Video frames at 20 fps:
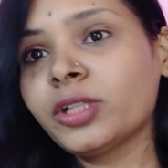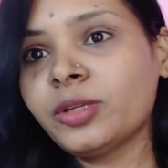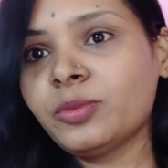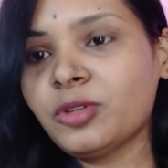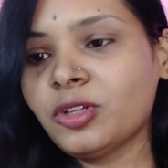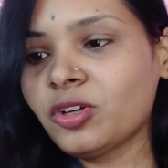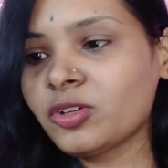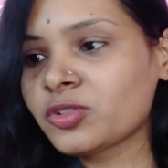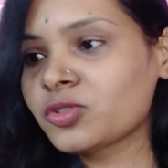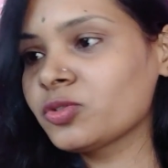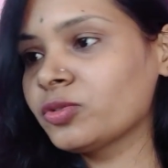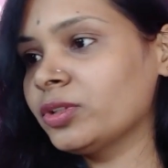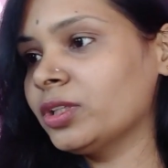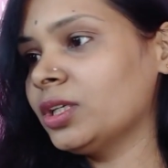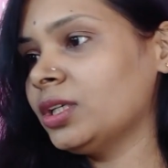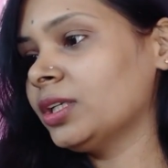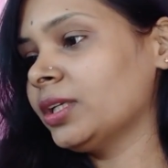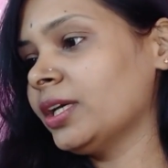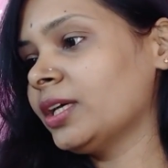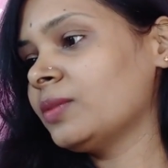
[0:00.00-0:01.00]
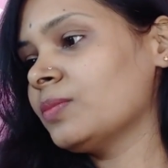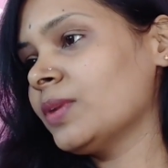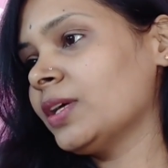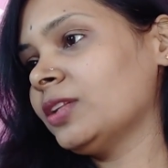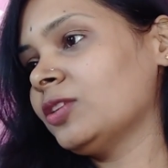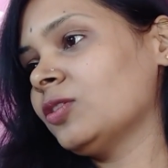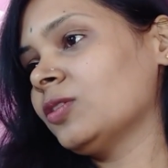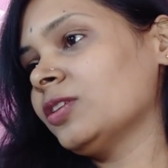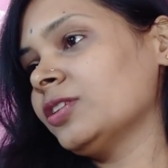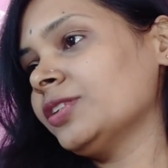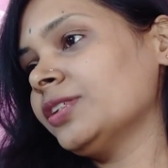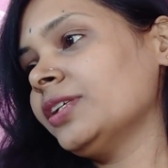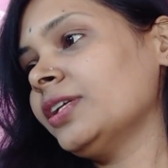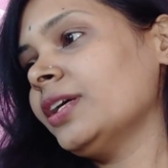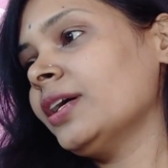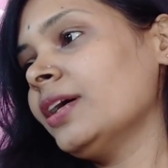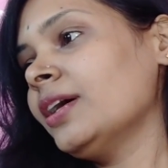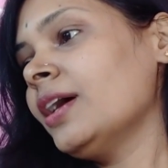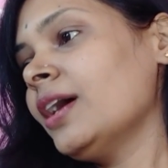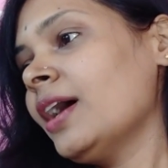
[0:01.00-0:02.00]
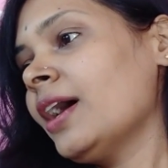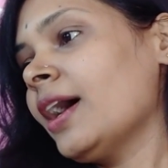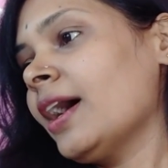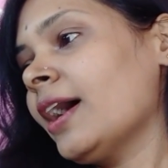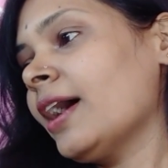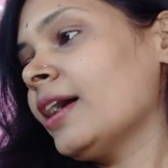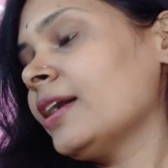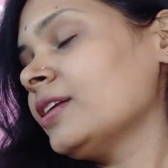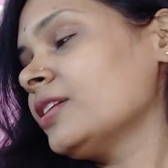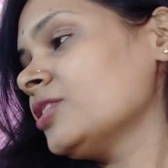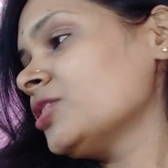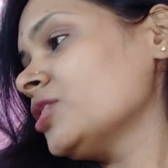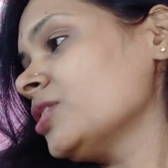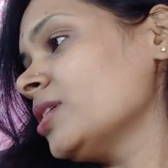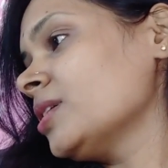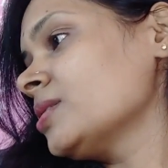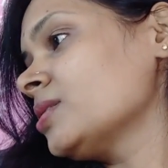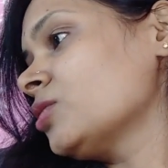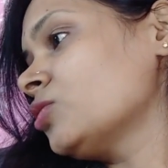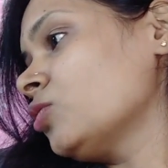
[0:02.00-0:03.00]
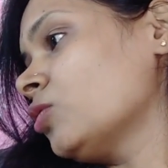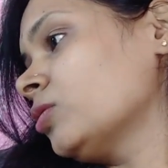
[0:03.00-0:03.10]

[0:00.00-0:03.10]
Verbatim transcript: belongs to the Greek mythology, and she is a